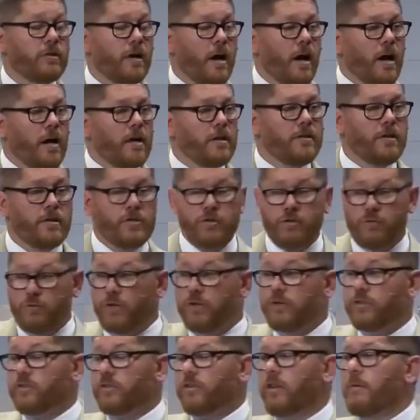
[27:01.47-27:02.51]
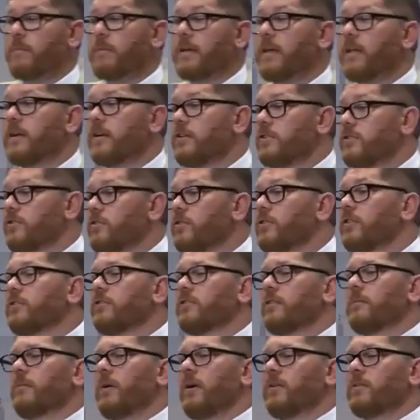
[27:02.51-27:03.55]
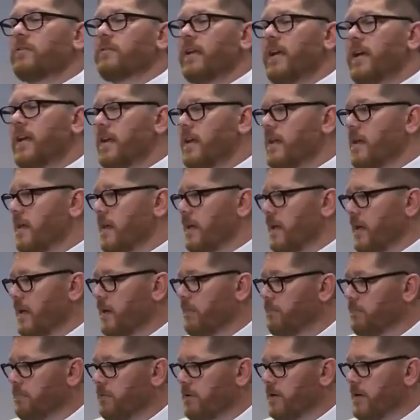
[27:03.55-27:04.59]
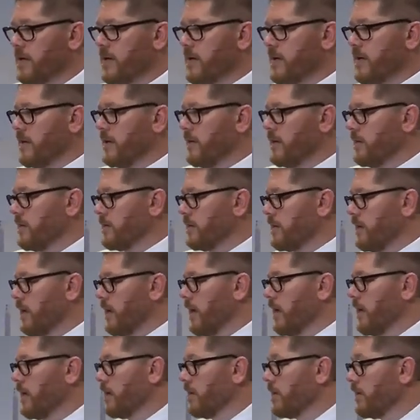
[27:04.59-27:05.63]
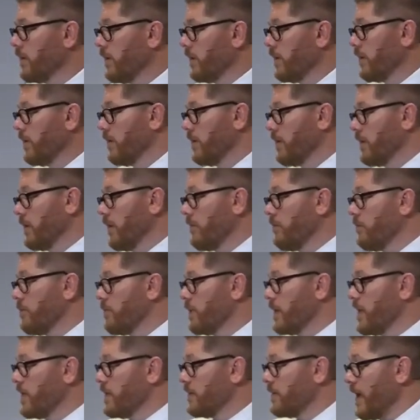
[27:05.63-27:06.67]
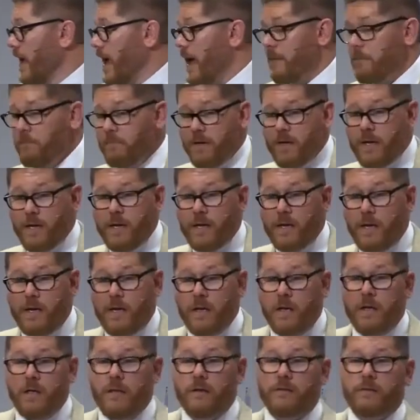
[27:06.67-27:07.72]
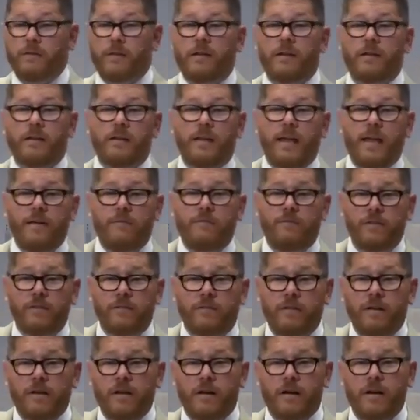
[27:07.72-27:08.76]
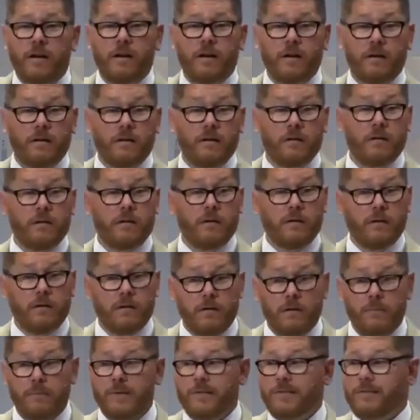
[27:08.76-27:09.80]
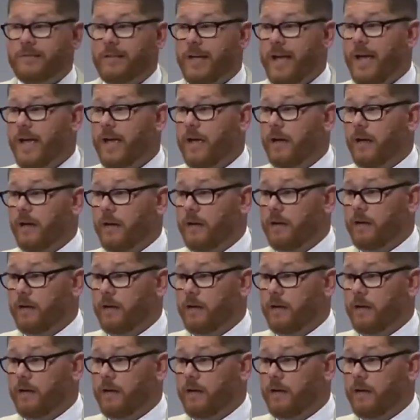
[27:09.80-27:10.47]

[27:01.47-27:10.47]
on to Jerusalem. He enters Jerusalem, Hosanna, praise, hot dog, everybody's happy. Son of David's here, the Messiah.